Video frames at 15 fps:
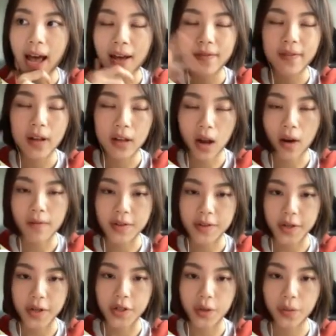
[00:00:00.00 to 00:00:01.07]
have a
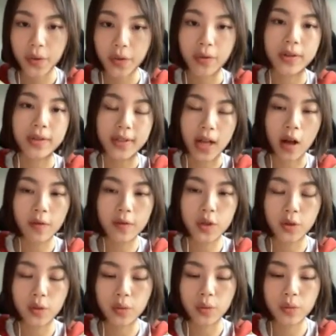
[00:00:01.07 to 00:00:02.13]
conversation with yourself
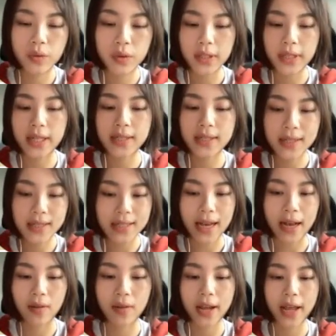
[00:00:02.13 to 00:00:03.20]
to really sit
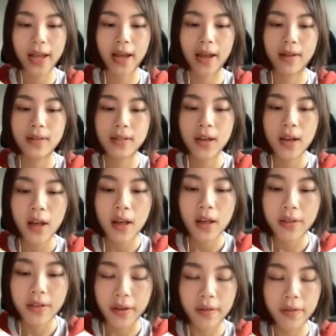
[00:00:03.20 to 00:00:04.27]
down and
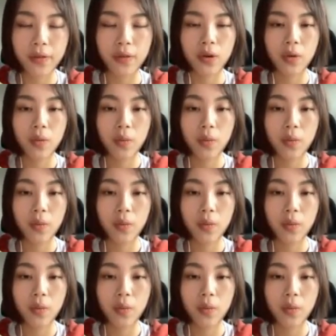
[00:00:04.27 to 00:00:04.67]
think through